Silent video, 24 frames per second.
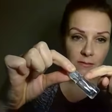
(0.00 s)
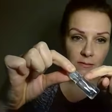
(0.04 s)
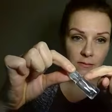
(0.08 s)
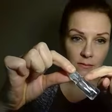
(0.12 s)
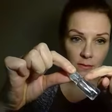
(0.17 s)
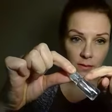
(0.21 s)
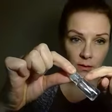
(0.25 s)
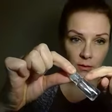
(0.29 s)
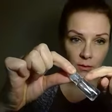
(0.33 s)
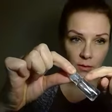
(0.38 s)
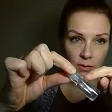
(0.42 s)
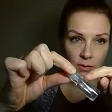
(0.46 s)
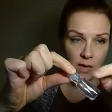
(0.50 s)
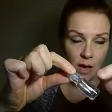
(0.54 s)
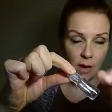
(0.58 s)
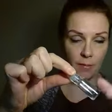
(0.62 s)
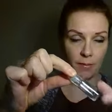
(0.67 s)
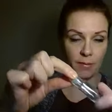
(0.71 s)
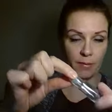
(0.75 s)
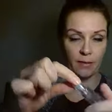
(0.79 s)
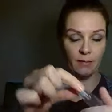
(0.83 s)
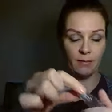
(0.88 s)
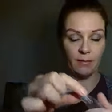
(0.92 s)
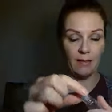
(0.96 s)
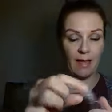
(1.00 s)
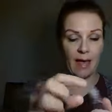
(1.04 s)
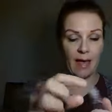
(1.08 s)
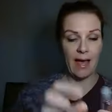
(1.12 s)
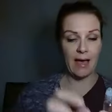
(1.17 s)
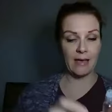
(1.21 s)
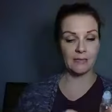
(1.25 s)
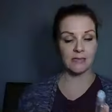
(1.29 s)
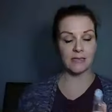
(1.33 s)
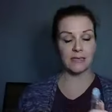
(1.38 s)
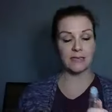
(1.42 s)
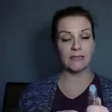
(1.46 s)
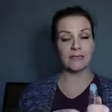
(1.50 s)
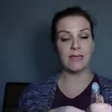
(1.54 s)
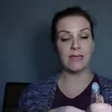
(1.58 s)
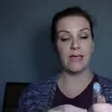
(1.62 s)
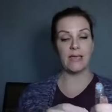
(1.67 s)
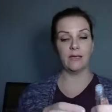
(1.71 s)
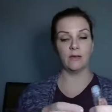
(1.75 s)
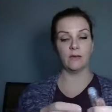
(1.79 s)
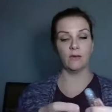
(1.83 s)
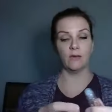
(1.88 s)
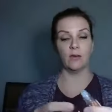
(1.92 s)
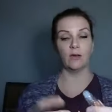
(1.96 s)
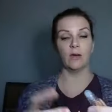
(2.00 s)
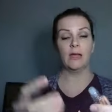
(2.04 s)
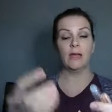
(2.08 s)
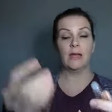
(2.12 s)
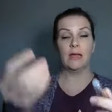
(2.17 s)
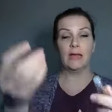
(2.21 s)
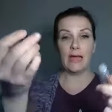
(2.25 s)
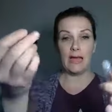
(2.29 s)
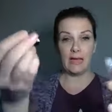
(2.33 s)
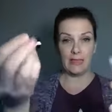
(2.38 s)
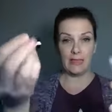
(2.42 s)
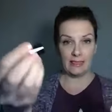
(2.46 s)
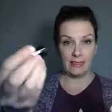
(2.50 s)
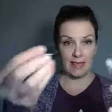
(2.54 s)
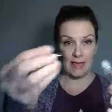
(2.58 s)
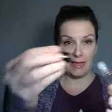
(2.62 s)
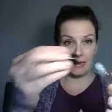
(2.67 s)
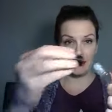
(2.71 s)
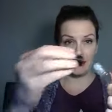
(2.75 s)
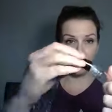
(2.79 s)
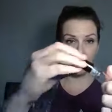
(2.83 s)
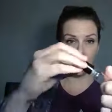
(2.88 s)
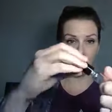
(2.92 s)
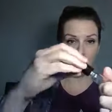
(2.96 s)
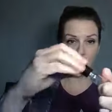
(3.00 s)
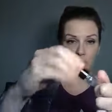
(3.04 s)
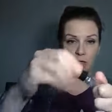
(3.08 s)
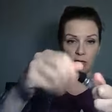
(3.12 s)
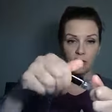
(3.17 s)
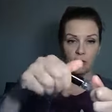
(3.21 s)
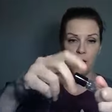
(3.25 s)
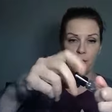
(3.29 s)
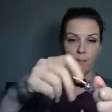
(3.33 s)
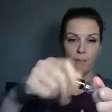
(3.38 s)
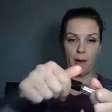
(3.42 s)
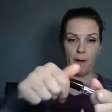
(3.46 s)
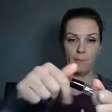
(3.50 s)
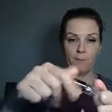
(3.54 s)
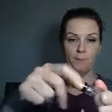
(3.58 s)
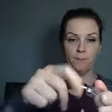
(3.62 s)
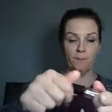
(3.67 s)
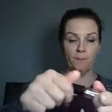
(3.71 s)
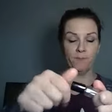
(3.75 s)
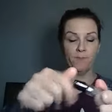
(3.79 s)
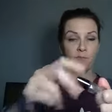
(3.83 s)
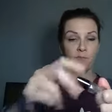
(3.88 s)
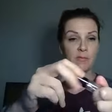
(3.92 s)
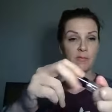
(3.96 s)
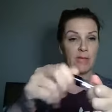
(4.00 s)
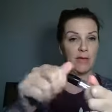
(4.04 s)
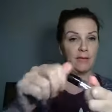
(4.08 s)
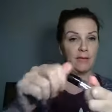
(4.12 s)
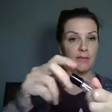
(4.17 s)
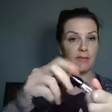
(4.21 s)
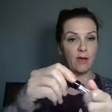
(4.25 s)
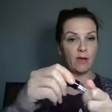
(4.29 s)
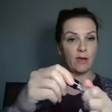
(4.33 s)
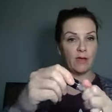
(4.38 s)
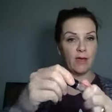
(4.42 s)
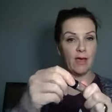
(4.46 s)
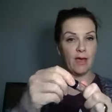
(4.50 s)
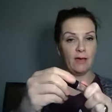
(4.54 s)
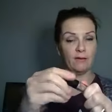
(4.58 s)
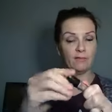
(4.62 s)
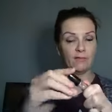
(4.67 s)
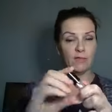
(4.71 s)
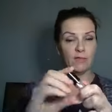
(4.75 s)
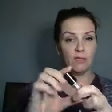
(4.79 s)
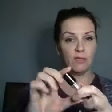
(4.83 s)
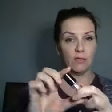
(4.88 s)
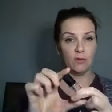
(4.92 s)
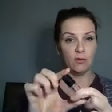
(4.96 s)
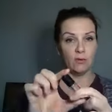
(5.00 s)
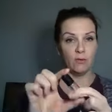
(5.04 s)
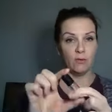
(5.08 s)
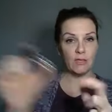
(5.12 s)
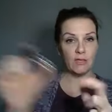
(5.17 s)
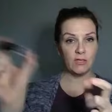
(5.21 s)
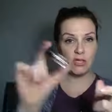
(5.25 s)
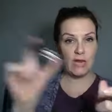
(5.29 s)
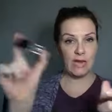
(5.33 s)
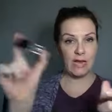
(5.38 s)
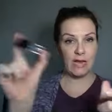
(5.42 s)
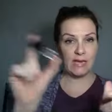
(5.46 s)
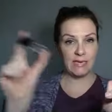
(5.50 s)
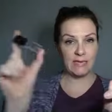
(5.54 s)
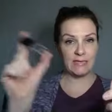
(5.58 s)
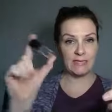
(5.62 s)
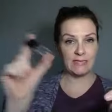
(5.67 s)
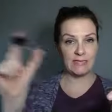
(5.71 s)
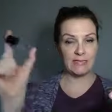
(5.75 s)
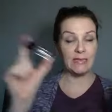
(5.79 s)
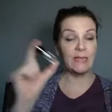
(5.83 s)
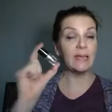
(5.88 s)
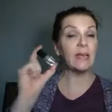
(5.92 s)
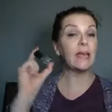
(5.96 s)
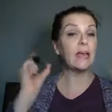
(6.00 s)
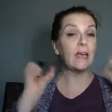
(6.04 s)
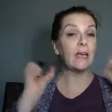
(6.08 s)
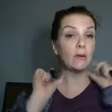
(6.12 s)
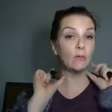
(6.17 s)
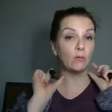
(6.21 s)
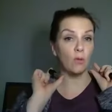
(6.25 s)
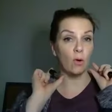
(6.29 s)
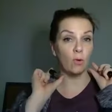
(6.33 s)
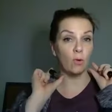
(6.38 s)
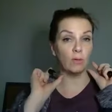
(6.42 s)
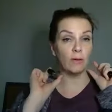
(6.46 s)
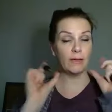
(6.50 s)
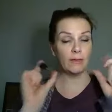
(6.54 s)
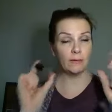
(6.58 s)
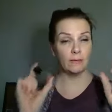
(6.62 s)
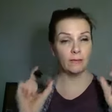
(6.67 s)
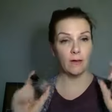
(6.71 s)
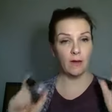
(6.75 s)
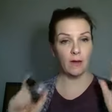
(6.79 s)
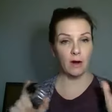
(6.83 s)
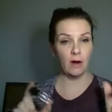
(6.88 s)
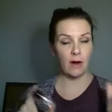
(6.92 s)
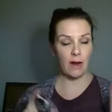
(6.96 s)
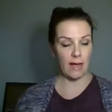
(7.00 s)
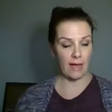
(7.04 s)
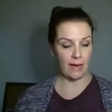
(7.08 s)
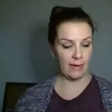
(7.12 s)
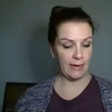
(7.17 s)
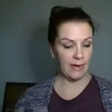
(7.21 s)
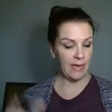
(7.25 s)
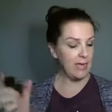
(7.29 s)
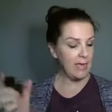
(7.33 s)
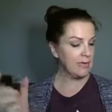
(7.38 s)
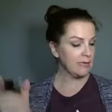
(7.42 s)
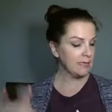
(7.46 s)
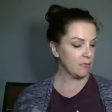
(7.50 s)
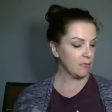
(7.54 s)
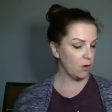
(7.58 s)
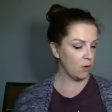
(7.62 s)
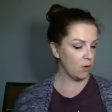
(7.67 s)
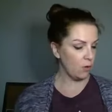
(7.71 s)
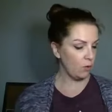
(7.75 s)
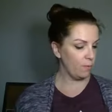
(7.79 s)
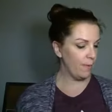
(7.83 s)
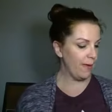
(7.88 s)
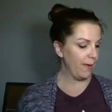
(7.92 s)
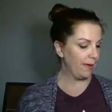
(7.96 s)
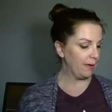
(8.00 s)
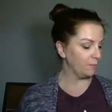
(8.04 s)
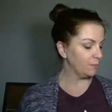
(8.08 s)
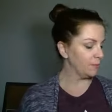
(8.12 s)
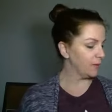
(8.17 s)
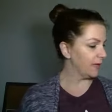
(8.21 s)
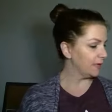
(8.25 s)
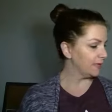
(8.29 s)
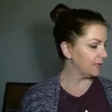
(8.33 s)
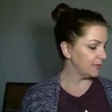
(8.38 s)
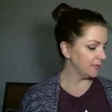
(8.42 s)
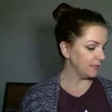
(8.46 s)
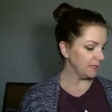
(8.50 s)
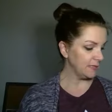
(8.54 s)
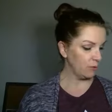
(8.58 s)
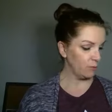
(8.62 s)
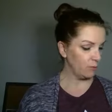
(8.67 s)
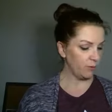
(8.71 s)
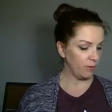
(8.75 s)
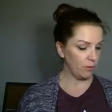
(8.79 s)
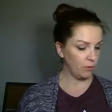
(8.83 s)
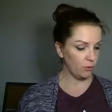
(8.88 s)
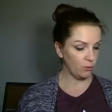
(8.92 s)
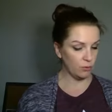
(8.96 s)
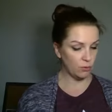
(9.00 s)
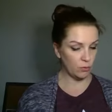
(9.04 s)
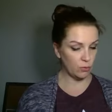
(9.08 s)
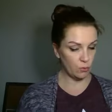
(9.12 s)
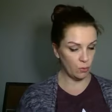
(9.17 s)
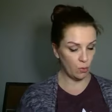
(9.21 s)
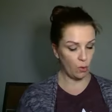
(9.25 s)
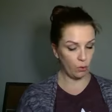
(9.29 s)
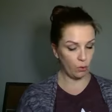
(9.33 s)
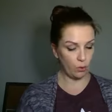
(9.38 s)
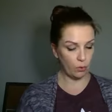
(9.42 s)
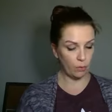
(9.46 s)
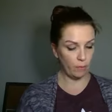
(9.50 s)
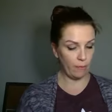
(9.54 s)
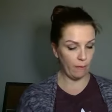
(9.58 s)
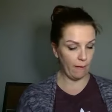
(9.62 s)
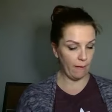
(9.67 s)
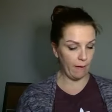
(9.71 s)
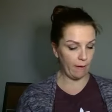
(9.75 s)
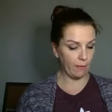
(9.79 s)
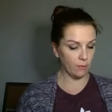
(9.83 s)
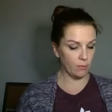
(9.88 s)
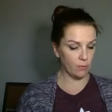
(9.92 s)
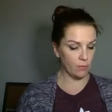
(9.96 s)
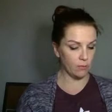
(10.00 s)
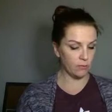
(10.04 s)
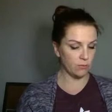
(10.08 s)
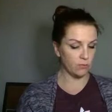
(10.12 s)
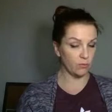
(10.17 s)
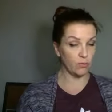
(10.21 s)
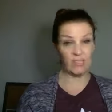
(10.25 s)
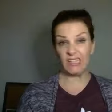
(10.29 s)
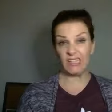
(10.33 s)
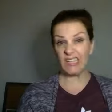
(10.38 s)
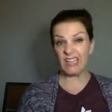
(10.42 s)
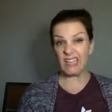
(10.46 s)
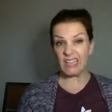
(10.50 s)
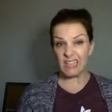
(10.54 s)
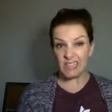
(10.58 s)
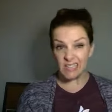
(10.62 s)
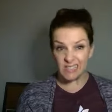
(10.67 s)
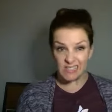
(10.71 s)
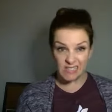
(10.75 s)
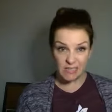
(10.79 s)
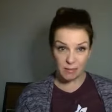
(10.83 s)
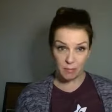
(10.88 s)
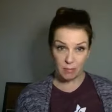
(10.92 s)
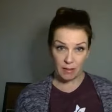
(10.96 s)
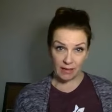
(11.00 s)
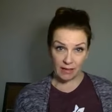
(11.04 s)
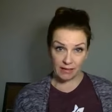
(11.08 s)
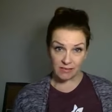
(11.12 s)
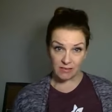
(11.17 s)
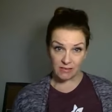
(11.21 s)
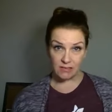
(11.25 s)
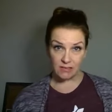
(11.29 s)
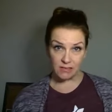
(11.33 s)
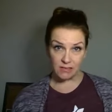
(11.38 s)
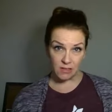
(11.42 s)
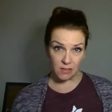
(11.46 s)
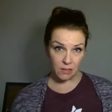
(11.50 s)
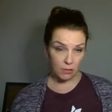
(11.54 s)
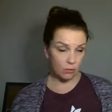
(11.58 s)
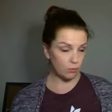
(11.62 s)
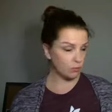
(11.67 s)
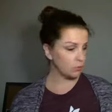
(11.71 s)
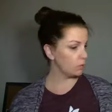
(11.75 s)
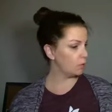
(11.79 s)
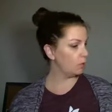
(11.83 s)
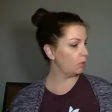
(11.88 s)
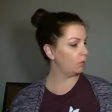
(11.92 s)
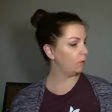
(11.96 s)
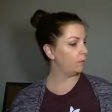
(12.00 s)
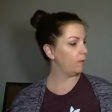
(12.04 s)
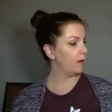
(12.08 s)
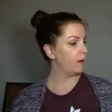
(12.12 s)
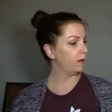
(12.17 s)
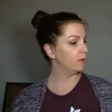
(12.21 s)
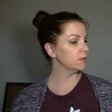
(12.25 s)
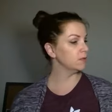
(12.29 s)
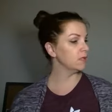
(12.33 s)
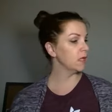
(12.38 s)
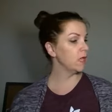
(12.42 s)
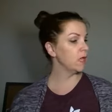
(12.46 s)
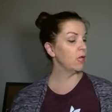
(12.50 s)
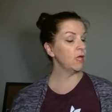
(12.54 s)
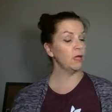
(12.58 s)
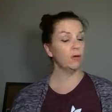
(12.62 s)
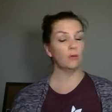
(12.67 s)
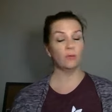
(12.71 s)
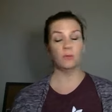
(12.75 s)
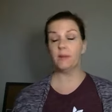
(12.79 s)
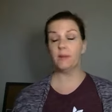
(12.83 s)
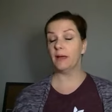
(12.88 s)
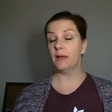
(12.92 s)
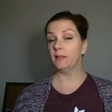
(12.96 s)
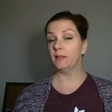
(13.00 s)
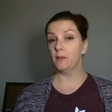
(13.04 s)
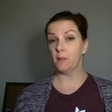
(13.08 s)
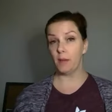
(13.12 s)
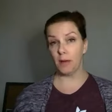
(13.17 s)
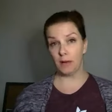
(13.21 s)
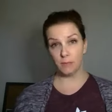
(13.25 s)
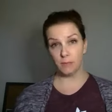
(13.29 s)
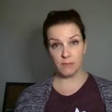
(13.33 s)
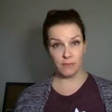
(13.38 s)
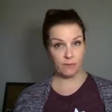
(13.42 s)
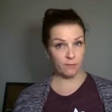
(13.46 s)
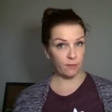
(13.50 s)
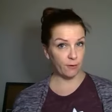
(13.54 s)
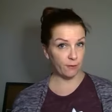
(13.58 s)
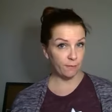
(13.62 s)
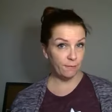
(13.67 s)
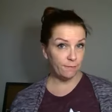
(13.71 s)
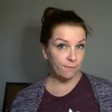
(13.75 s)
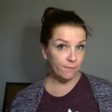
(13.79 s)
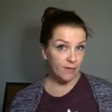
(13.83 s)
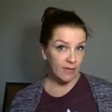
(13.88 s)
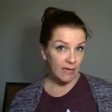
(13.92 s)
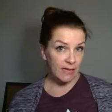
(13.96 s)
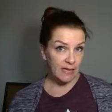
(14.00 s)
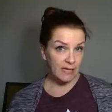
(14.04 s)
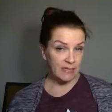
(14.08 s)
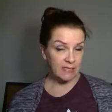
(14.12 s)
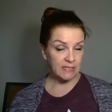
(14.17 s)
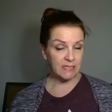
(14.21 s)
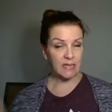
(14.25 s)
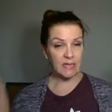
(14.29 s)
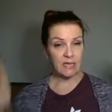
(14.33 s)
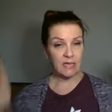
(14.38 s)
the top of the glass container, and then you stick your top on. And then all you have to do is shake it and roll it, all right? So main places that we use roller bottles, really easy places to use roller bottles, would be on the bottoms of your feet,